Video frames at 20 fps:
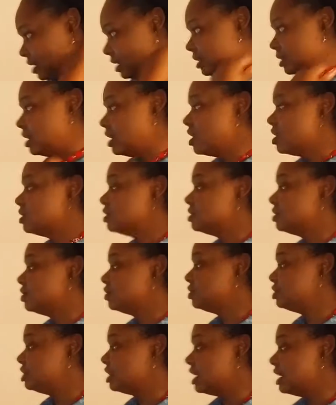They are
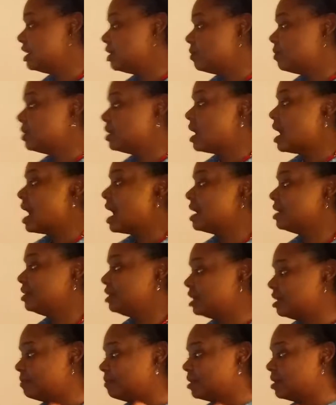associated with a higher
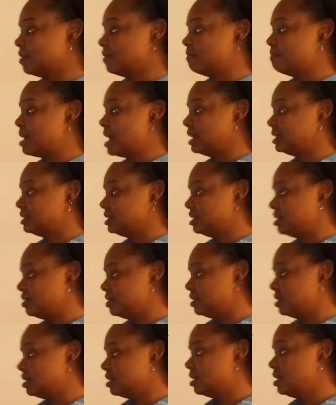number of
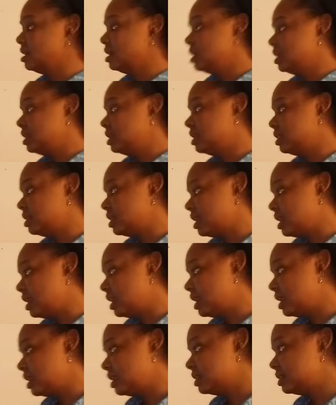bacteria in the
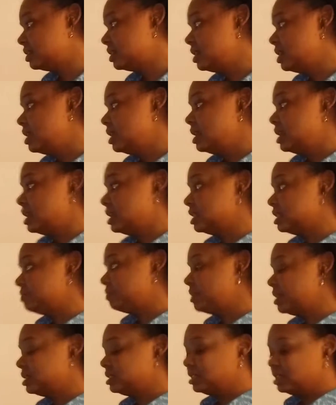hands,
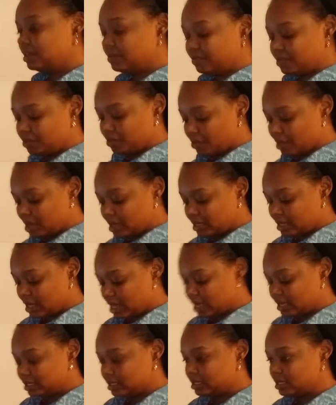especially if the ring
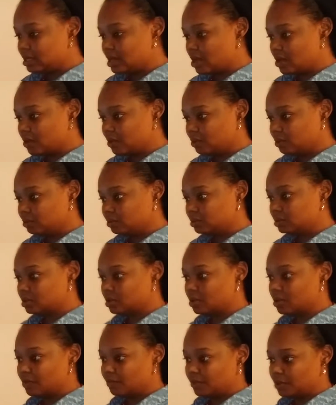has stones
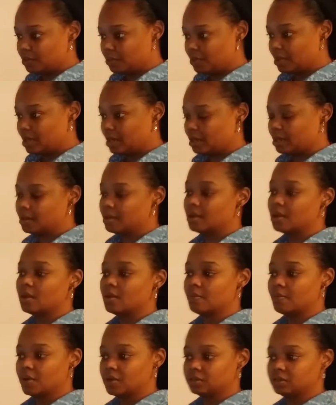or if you wear
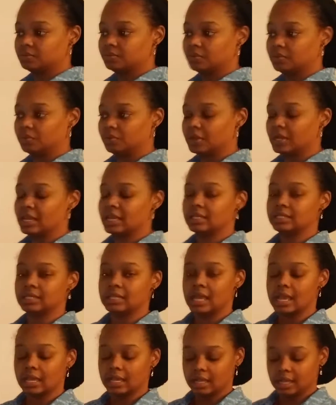multiple rings
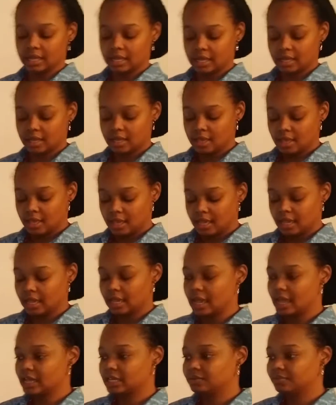like a
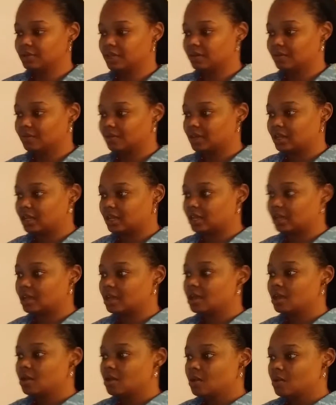engagement ring
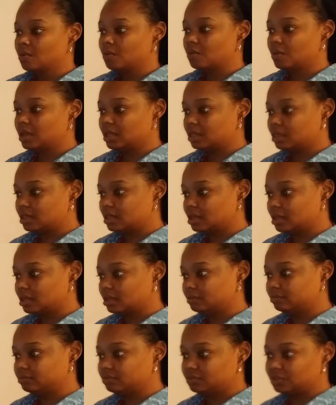with
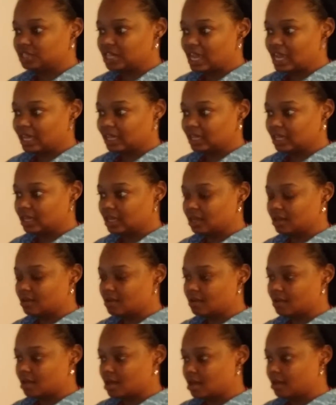a jacket
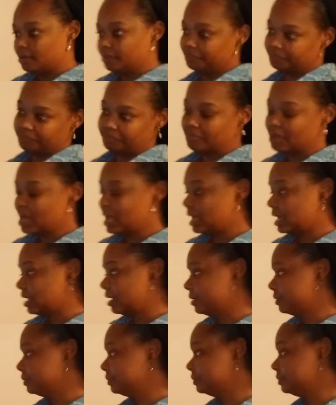or a
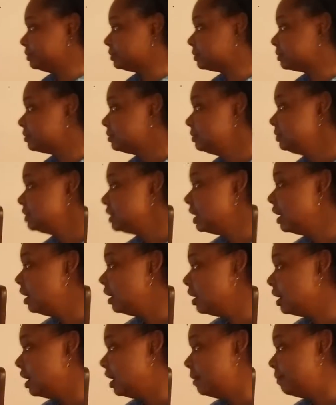band
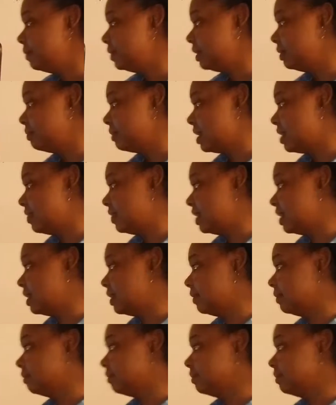accompanied by that.